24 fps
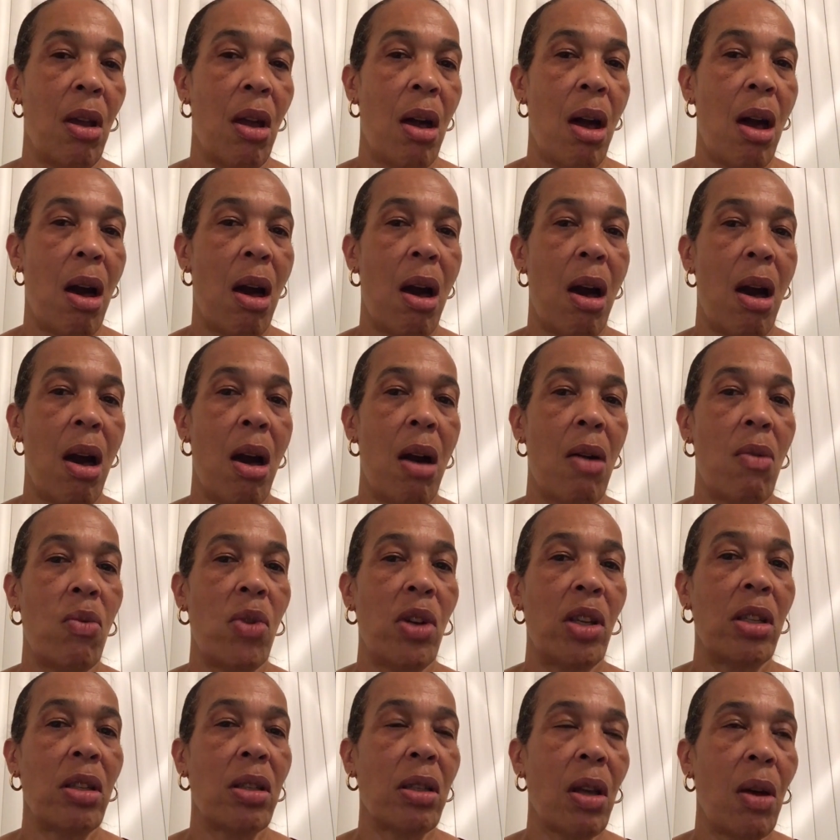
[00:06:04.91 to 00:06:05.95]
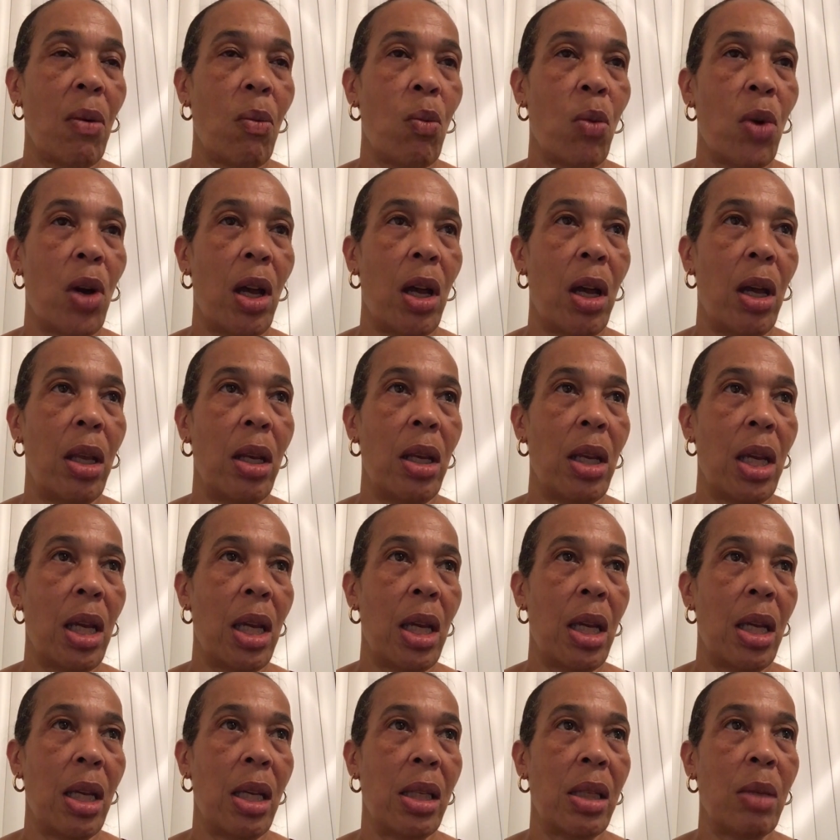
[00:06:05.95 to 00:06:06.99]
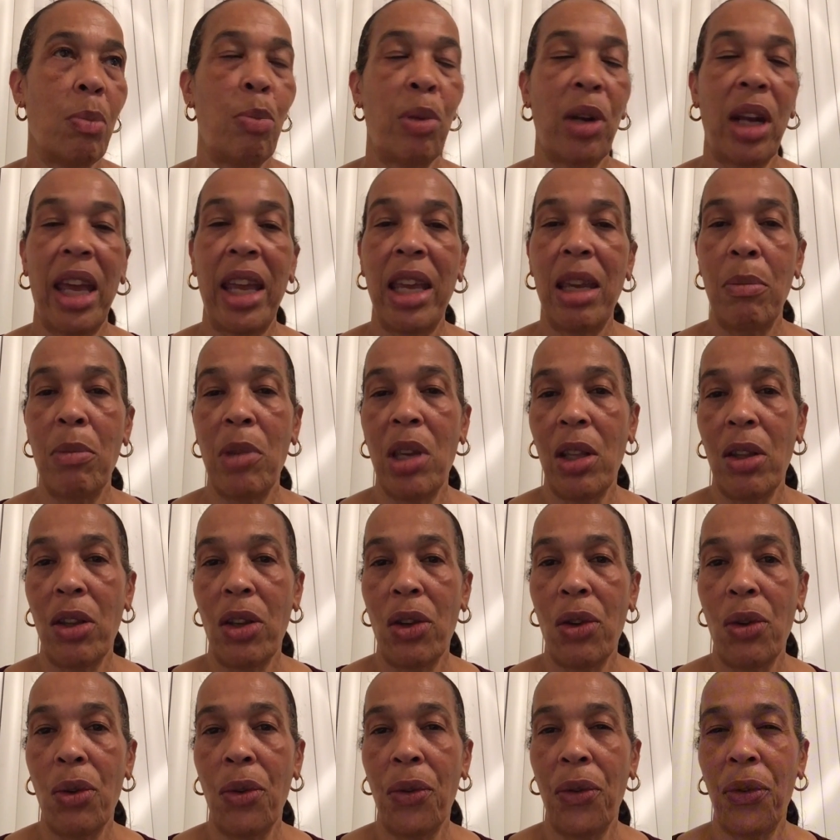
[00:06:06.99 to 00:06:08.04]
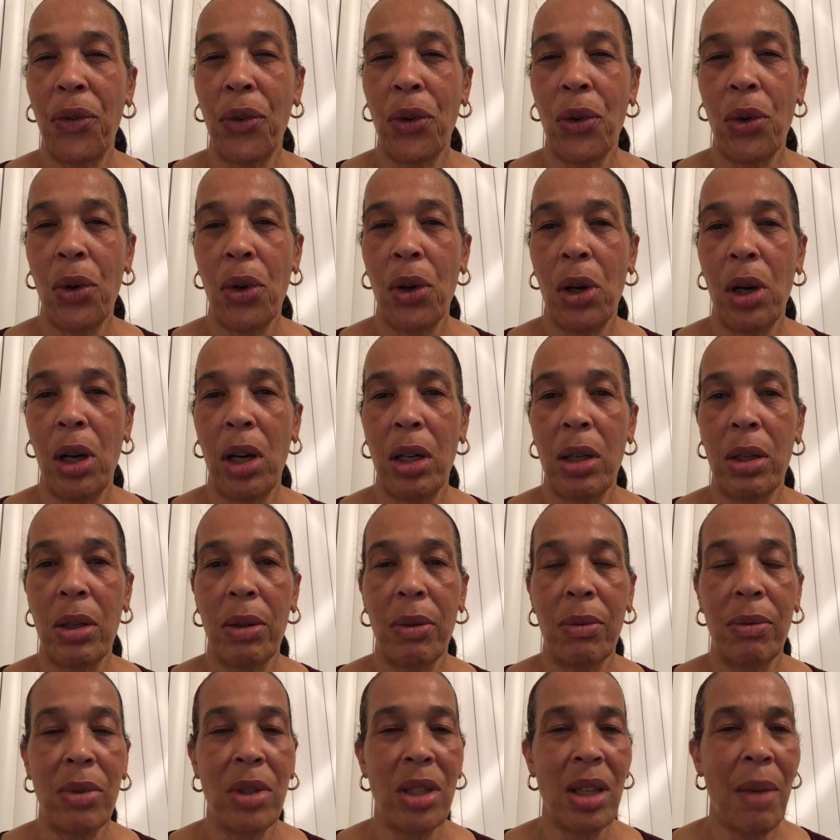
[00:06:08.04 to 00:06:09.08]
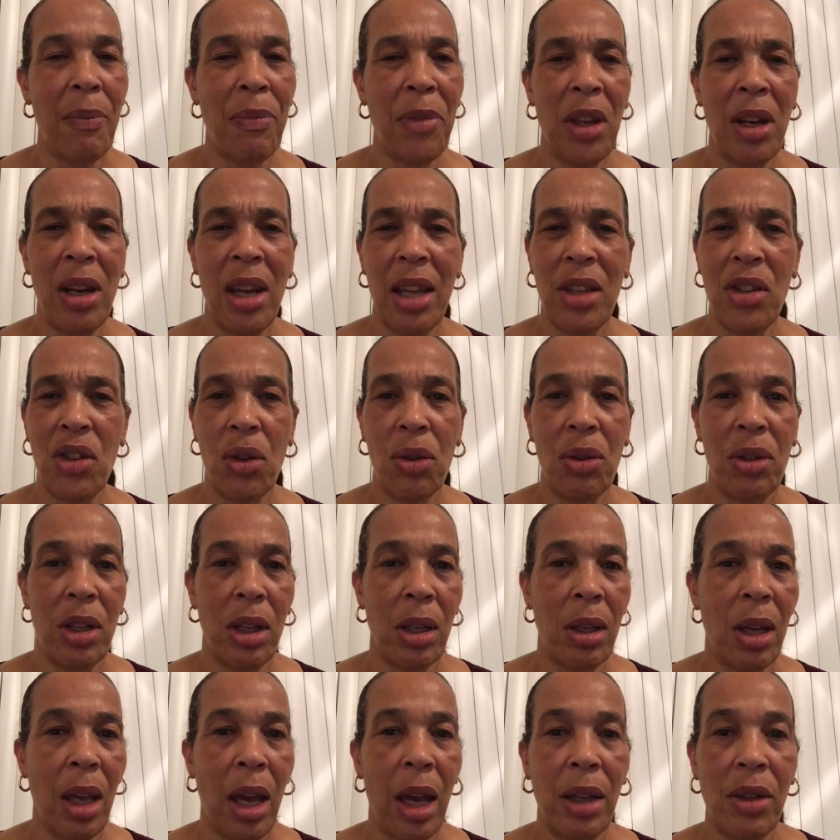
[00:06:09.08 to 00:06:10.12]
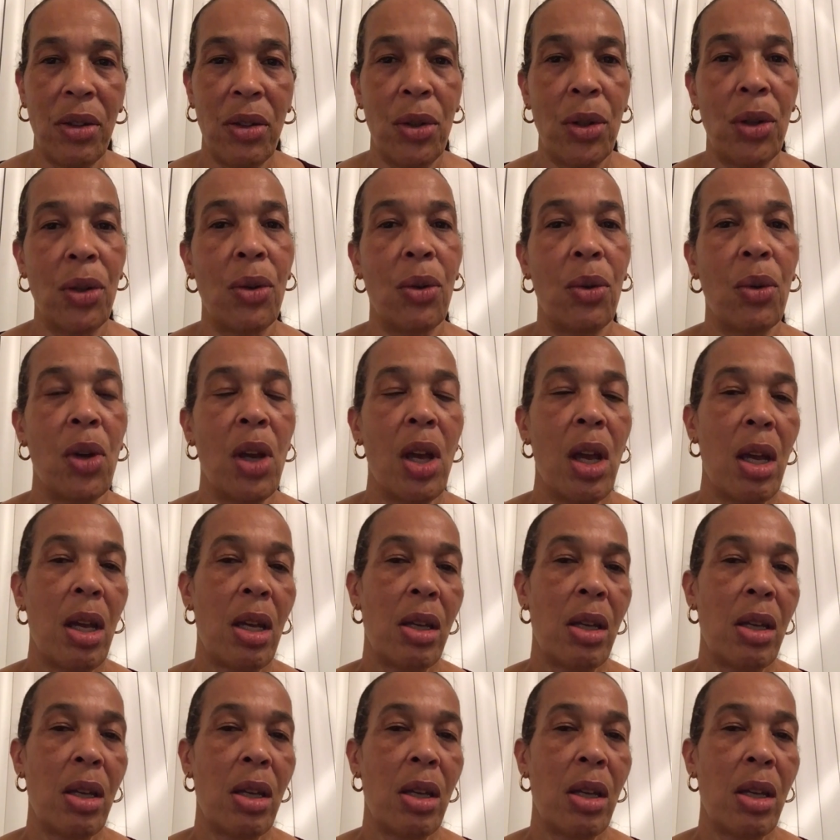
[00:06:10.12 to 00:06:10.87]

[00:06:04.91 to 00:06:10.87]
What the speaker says: when someone is blaming you for something that you did not do,